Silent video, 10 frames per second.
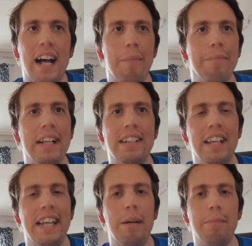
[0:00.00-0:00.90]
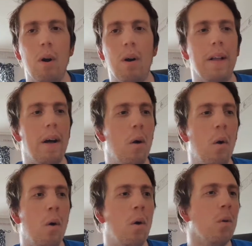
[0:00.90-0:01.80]
I'm not saying I'm
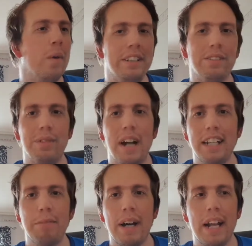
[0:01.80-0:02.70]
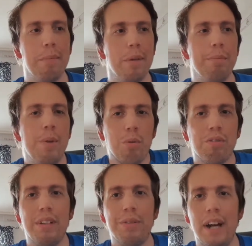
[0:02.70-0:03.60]
always right, but I'm
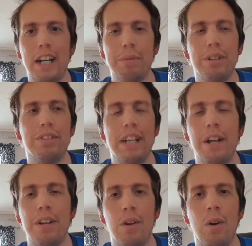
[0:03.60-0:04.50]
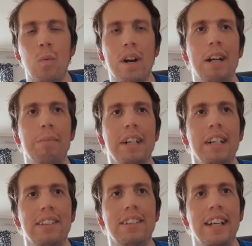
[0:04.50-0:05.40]
mostly right because I know what I'm
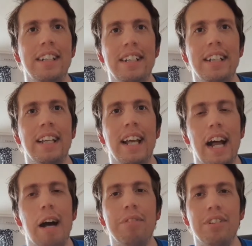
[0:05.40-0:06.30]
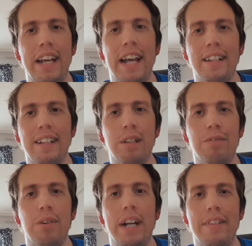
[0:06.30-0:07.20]
saying. I'm standing
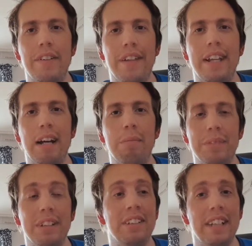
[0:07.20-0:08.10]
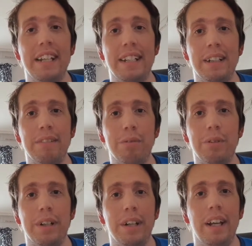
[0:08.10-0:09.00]
for everything I'm saying
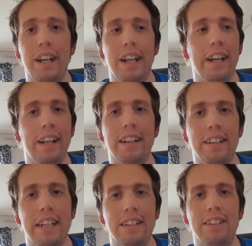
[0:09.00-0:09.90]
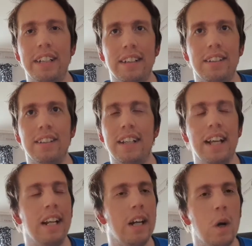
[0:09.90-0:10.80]
for. And that's it.
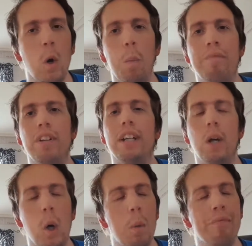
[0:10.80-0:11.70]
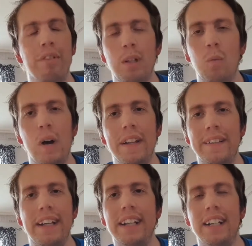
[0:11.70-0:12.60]
And hopefully
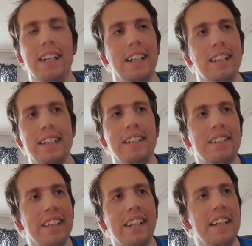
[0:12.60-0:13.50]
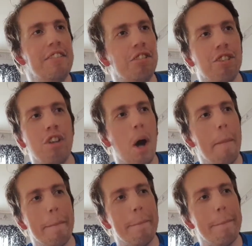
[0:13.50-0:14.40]
one day there is at least
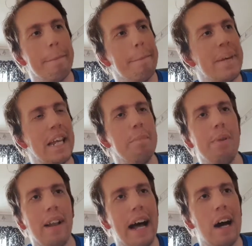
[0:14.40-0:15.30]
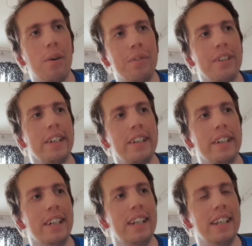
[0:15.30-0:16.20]
some people out
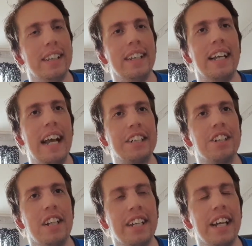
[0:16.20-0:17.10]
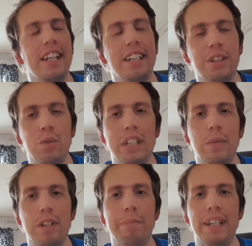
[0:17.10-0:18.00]
there that actually can agree
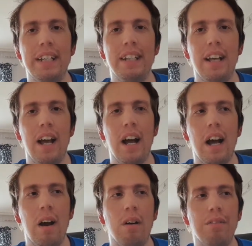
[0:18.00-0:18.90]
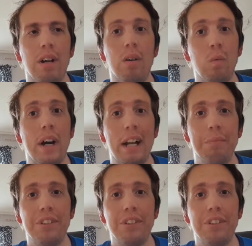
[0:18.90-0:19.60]
with me of what I'm